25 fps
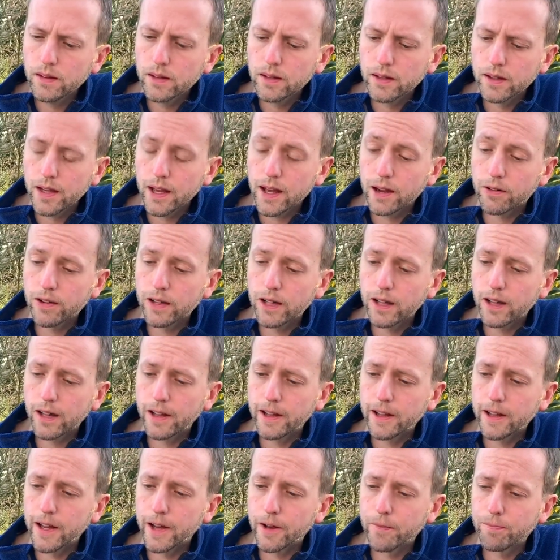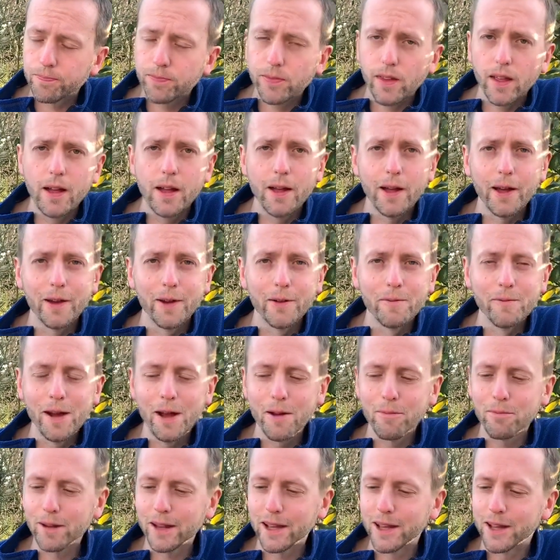Yeah, I really like that. I'm
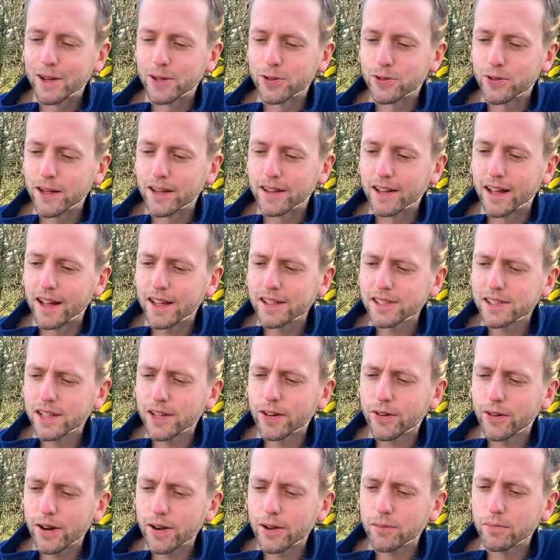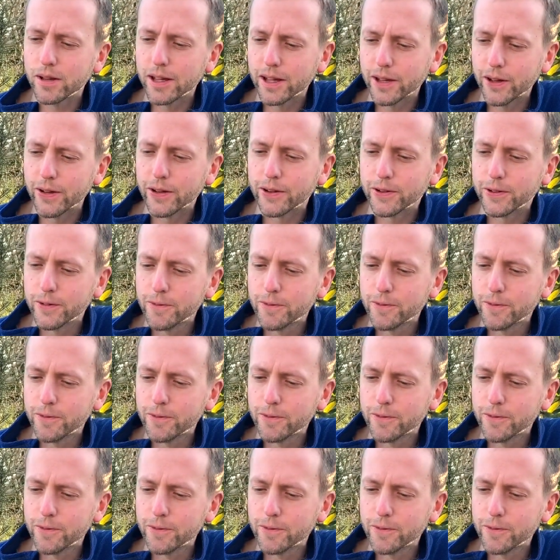happily going to drink that. That's incredibly good.